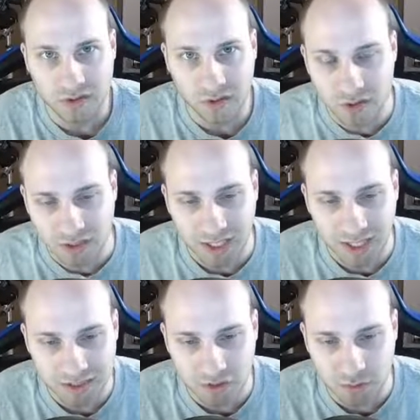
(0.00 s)
So there's a
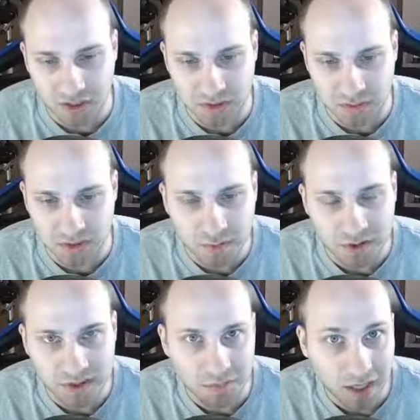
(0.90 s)
lot of situations where this
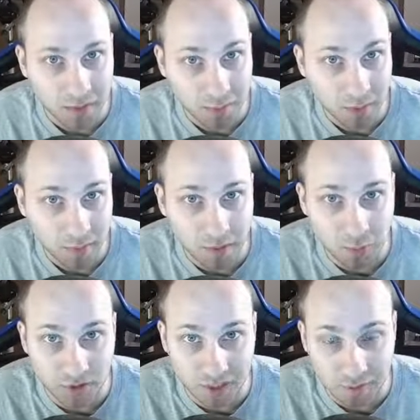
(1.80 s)
person can probably pump out
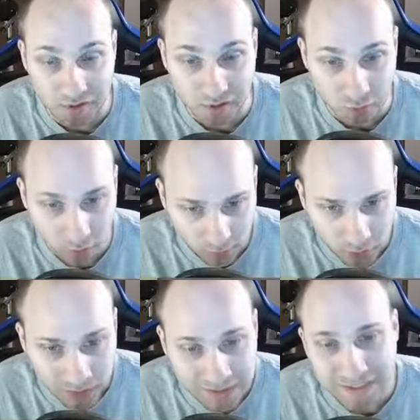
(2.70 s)
more damage than
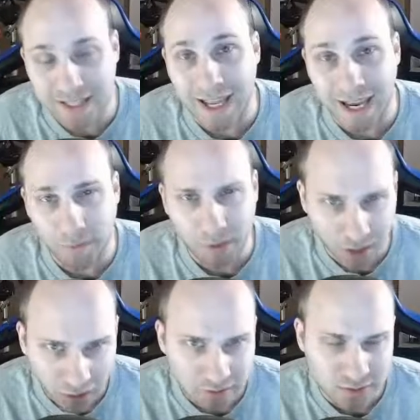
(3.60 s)
normal, and
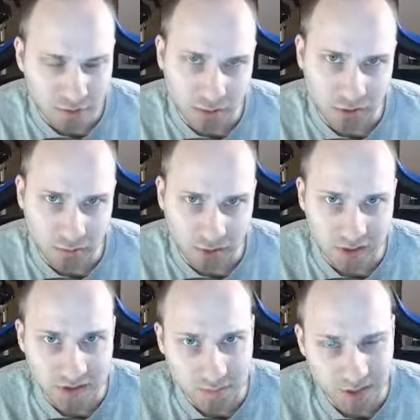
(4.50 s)
might also limit your
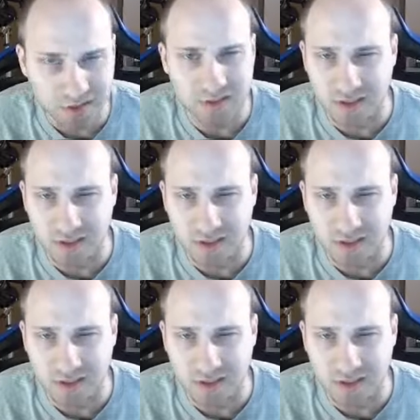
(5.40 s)
party's spells.